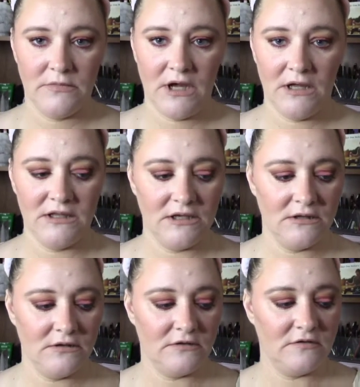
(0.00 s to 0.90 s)
I think
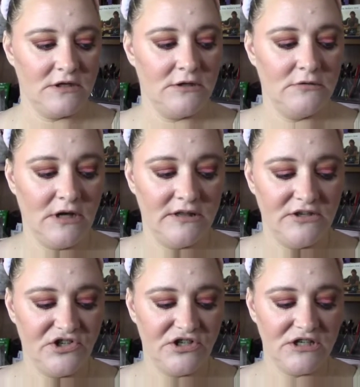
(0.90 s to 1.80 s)
it looks cute on the
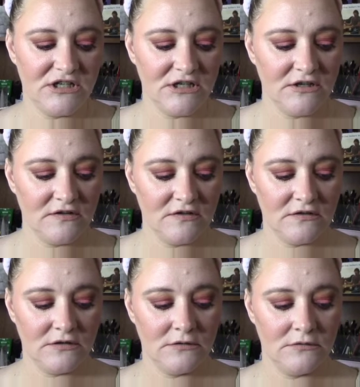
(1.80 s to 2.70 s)
cheeks.